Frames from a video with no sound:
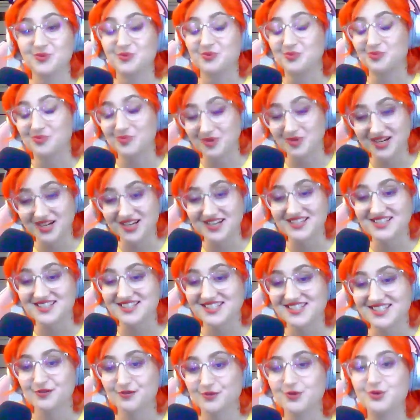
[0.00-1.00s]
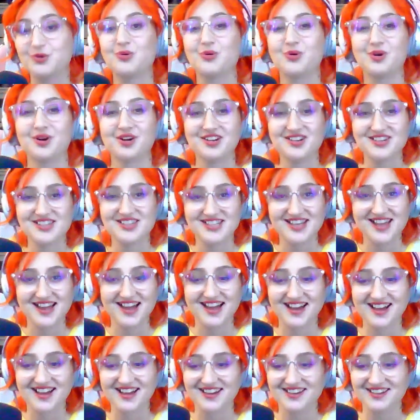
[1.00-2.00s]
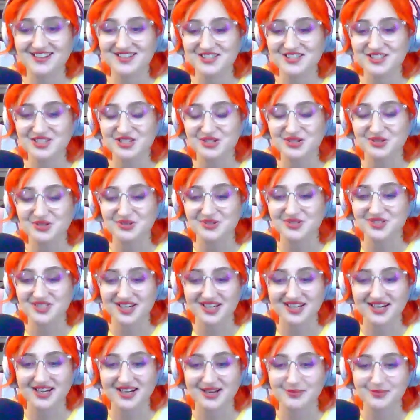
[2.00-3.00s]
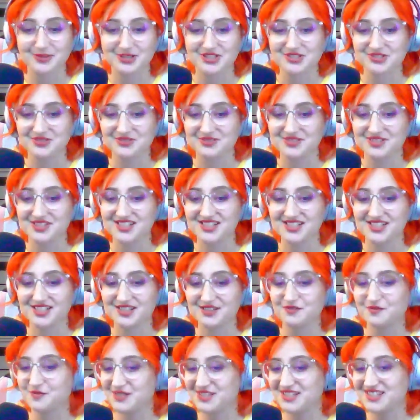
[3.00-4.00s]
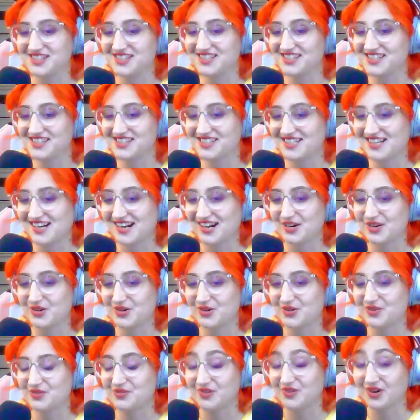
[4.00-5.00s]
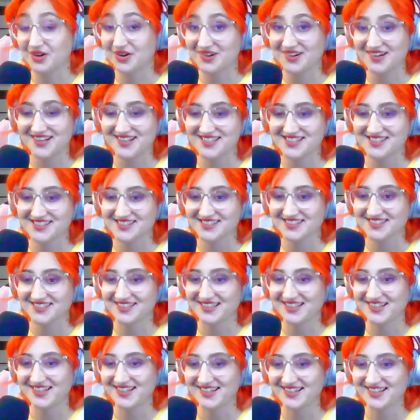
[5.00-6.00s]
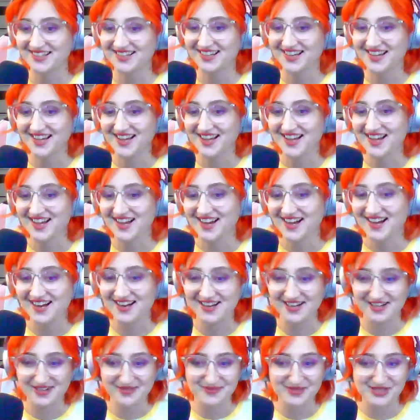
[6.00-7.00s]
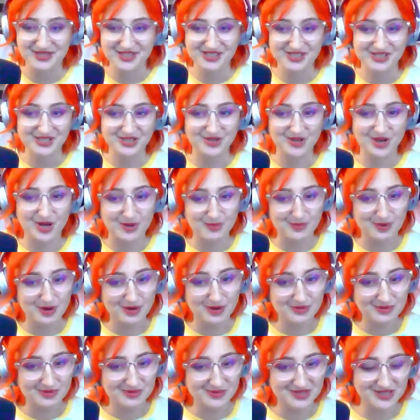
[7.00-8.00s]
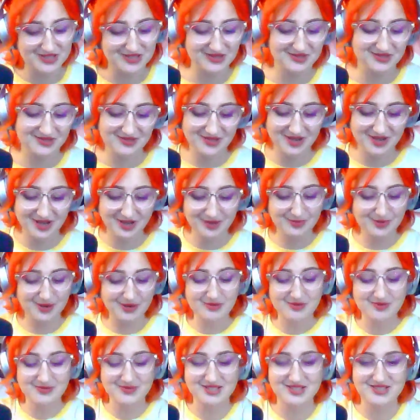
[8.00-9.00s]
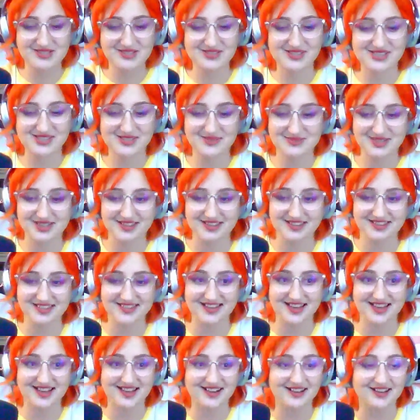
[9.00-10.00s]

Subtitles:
great food court to add to Dynamic Dunes. It fits the style very nicely. So I'll probably do something like that.